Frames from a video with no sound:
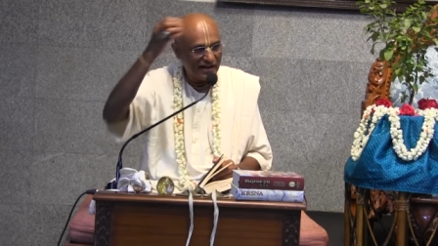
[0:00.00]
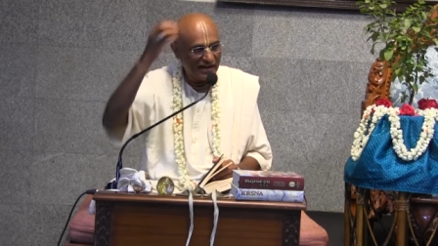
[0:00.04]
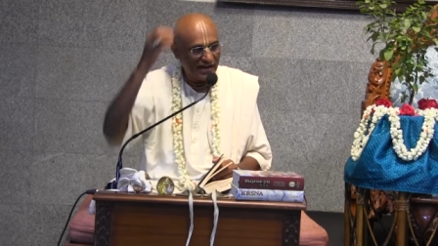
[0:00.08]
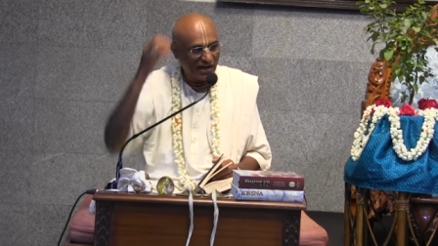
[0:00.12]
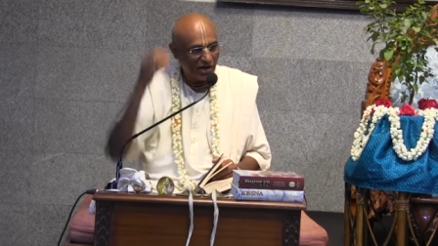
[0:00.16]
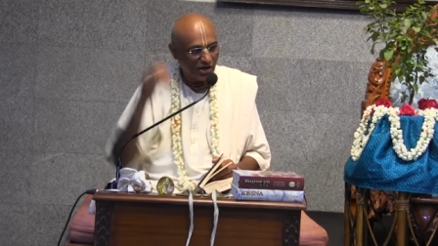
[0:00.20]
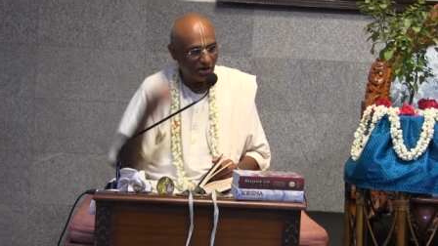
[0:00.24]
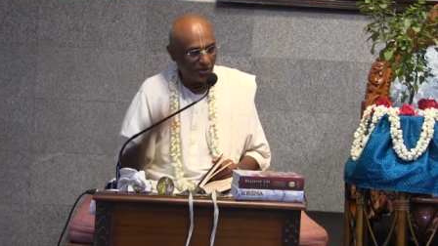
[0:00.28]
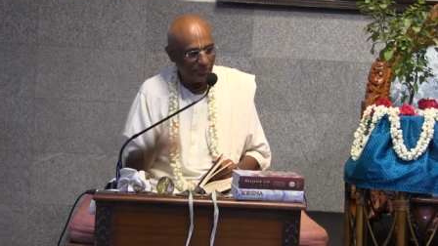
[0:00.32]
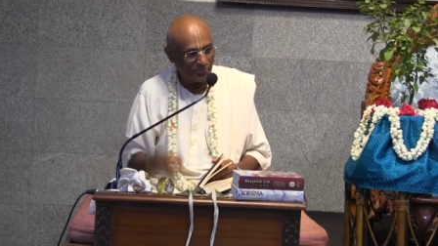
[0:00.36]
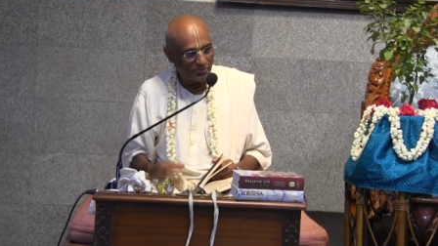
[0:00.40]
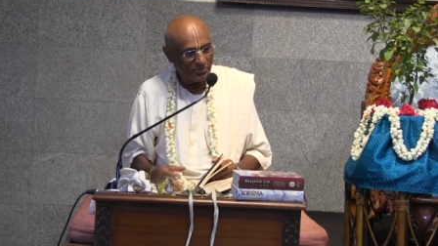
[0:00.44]
I
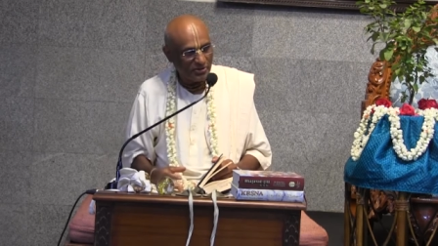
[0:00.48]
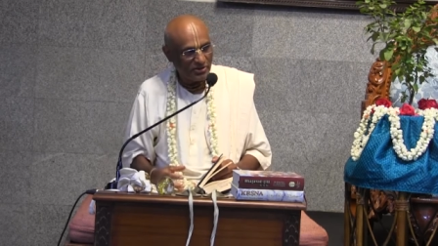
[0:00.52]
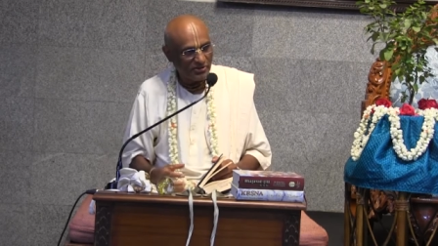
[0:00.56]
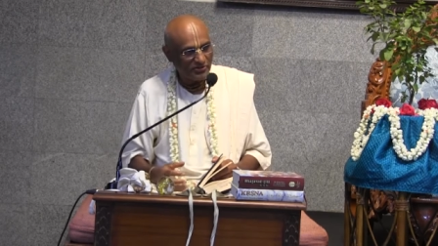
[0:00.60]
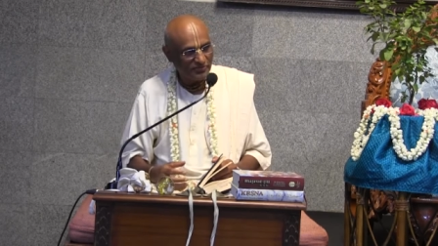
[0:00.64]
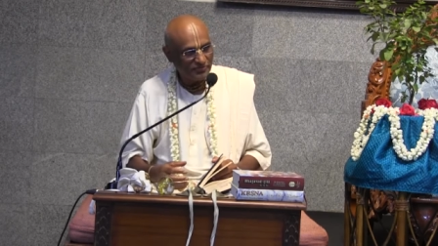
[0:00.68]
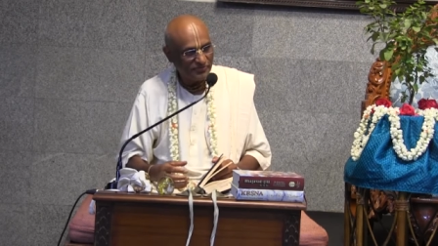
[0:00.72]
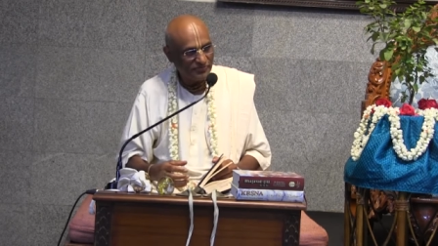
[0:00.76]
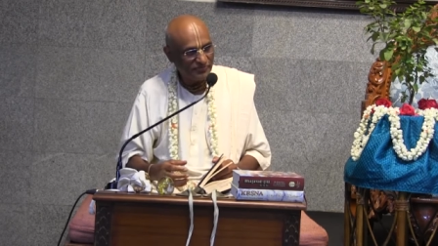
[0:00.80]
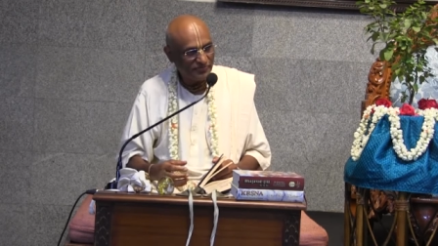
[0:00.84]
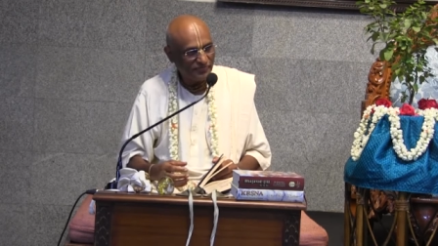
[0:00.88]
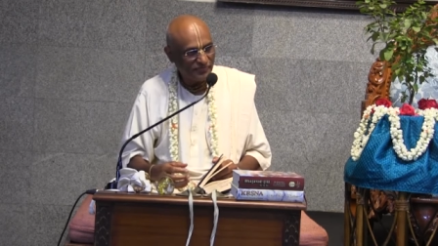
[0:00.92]
adopt.
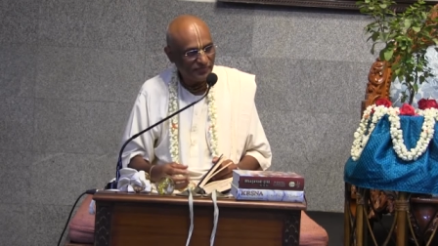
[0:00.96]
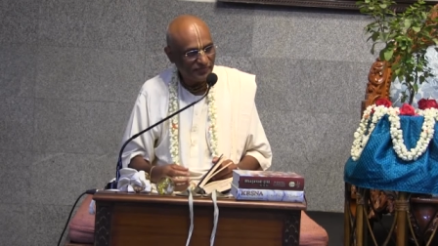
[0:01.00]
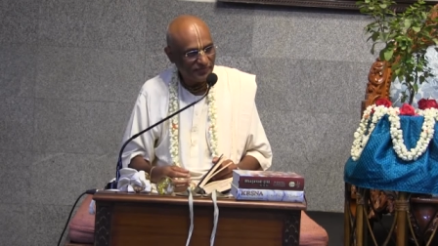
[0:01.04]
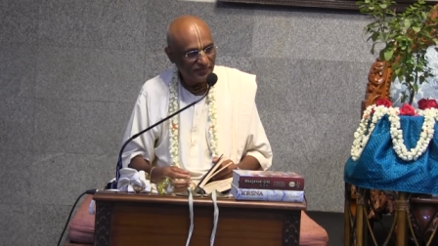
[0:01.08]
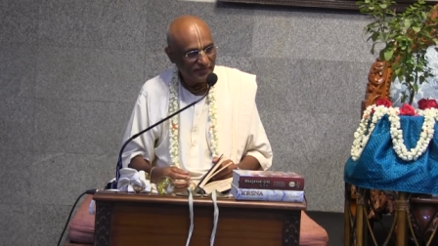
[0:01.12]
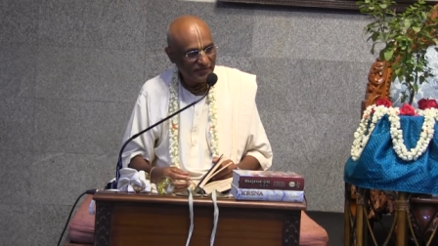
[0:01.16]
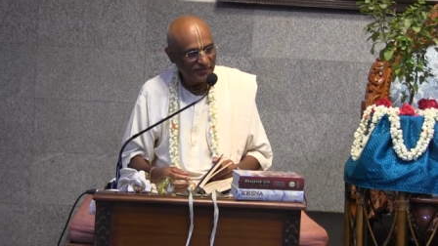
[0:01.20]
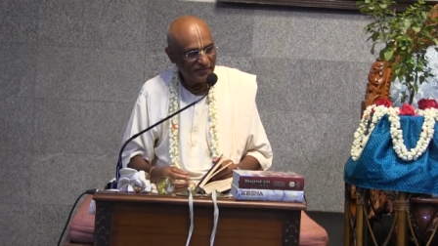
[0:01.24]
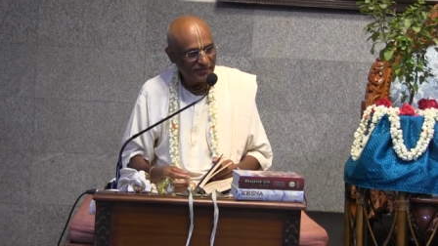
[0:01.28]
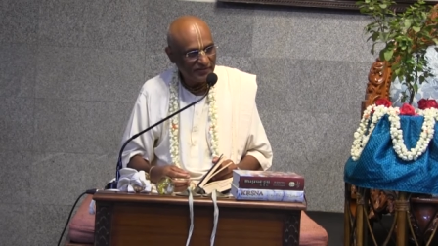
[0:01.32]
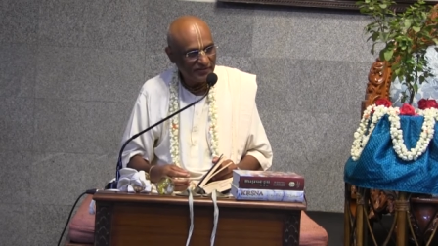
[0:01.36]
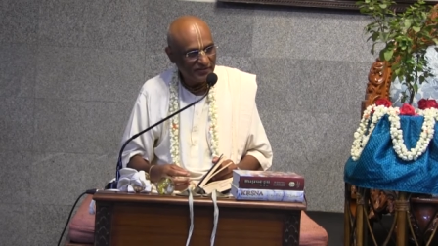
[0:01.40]

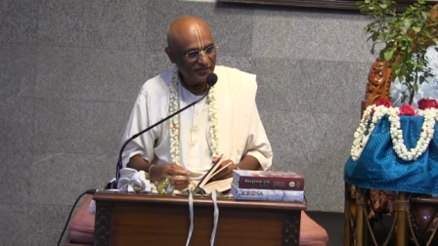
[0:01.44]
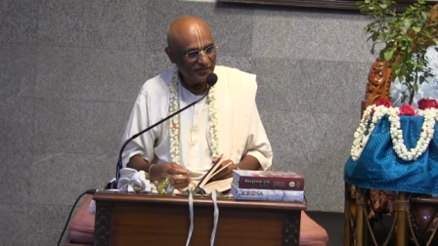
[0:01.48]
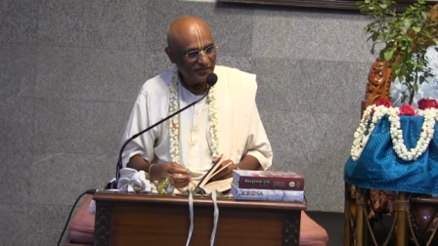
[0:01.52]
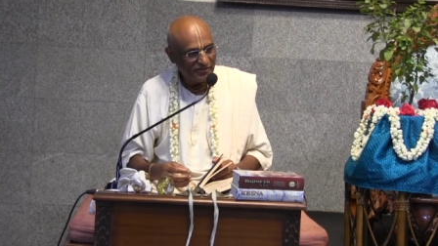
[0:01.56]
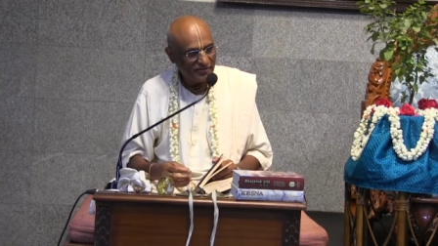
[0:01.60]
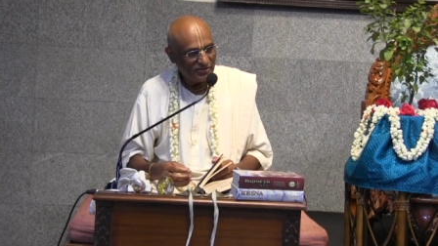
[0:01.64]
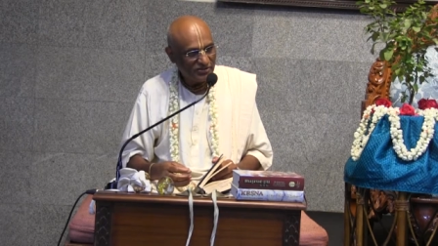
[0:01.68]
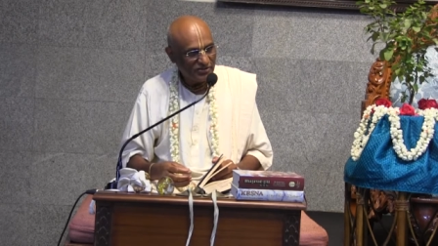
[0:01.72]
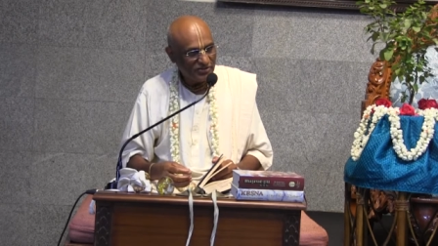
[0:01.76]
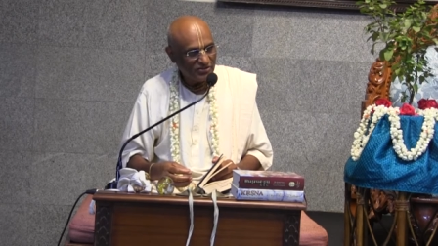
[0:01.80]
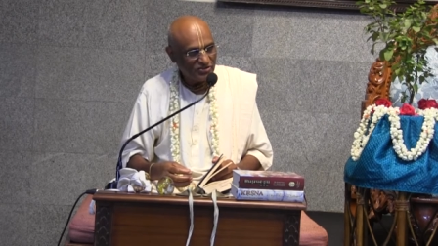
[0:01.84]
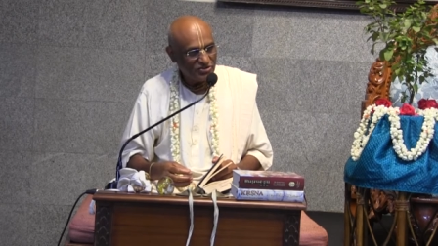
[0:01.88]

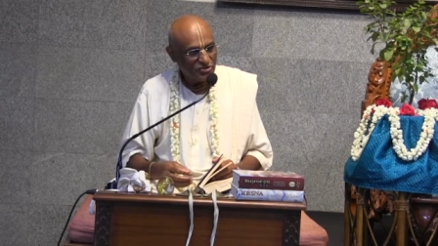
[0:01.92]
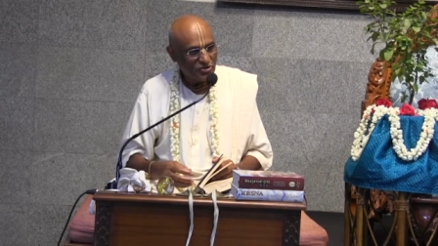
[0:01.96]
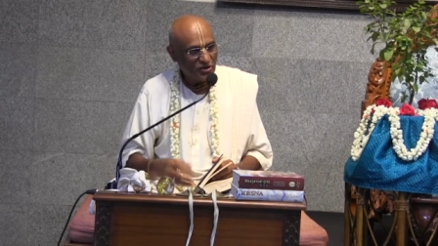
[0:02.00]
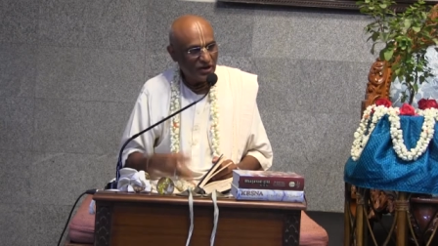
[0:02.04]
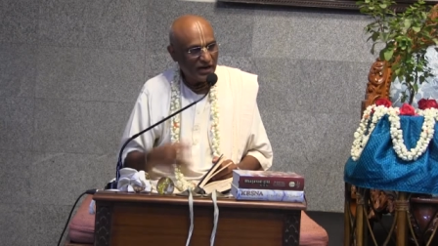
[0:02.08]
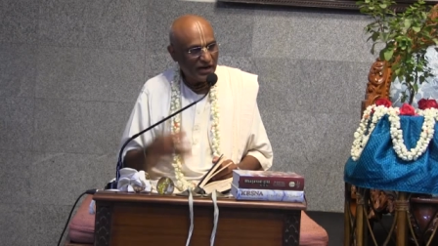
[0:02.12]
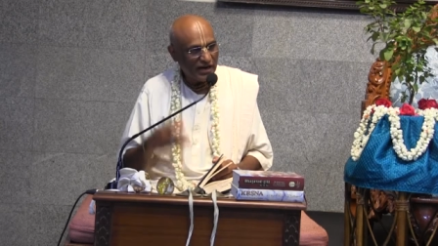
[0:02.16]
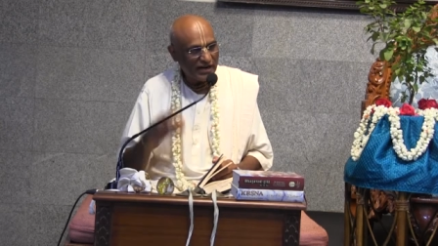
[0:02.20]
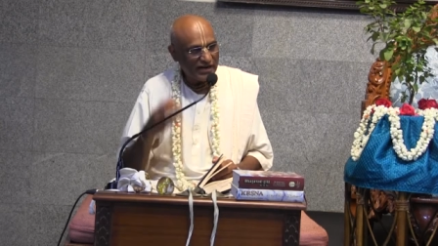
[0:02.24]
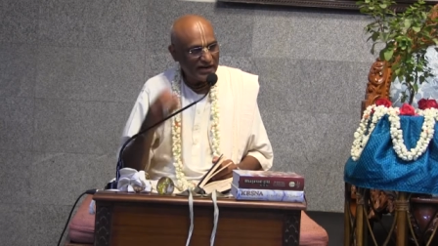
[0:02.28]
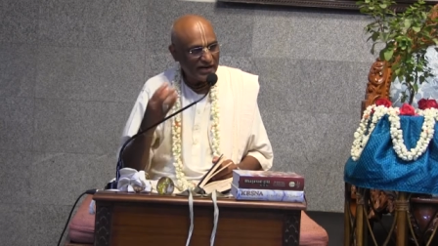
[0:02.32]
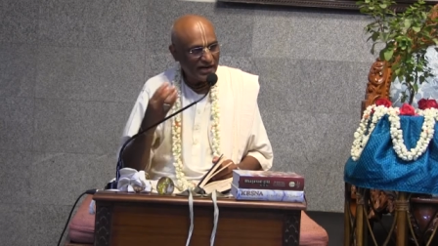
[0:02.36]
So
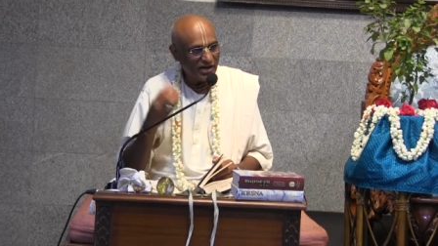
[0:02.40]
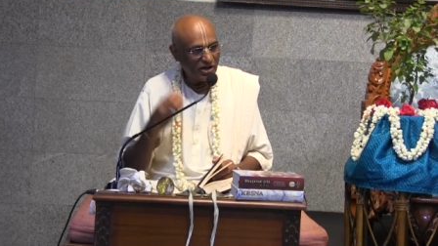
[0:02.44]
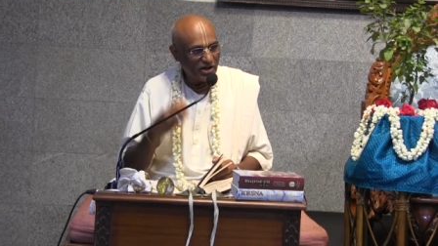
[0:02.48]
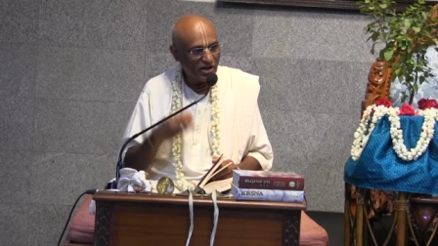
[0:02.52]
I